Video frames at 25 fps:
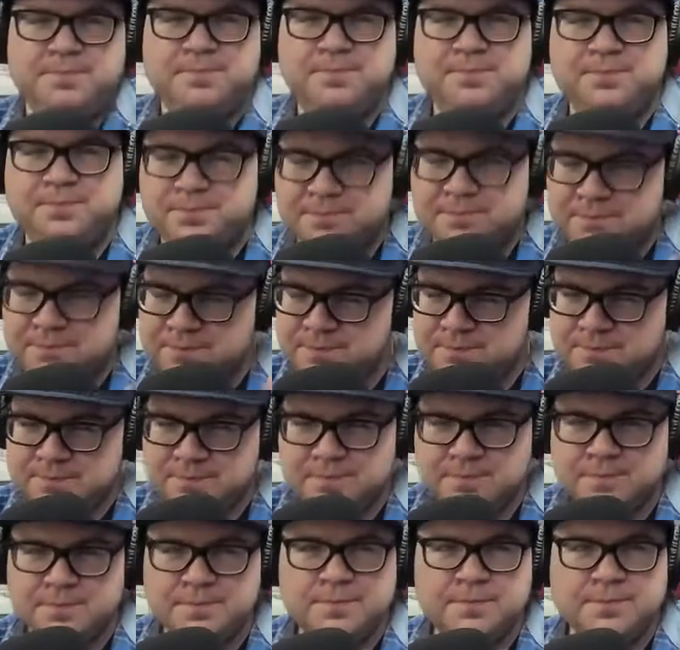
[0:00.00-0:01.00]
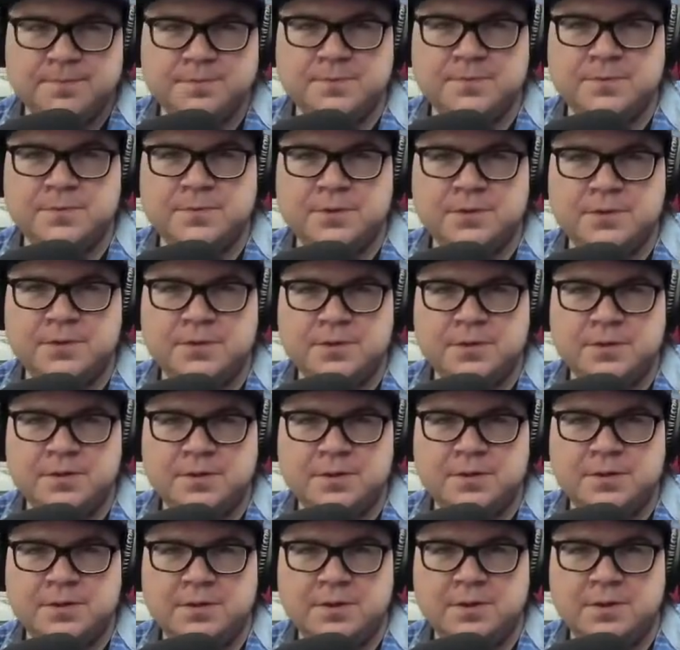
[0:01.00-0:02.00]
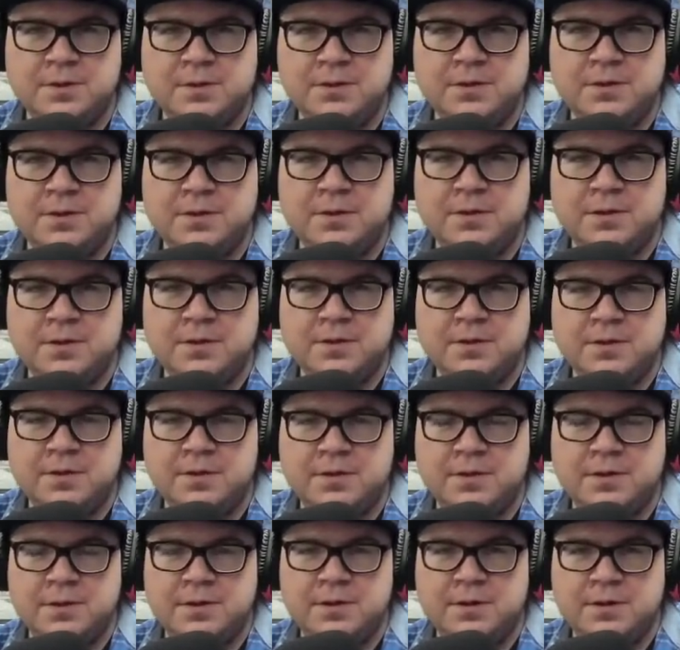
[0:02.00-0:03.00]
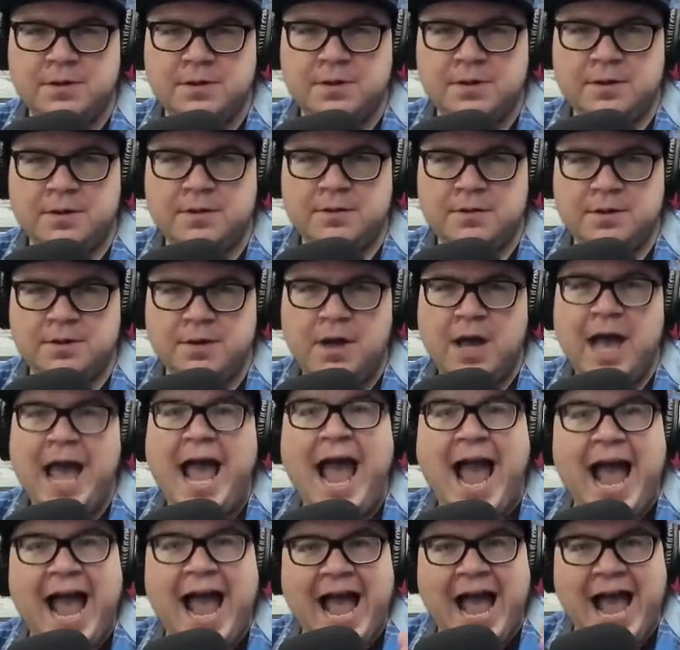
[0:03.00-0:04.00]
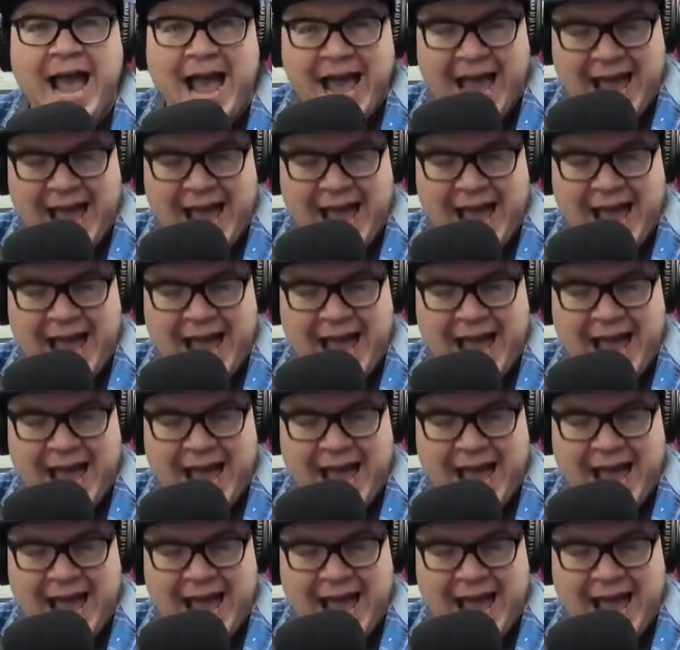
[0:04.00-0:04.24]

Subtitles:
The person shown says nothing.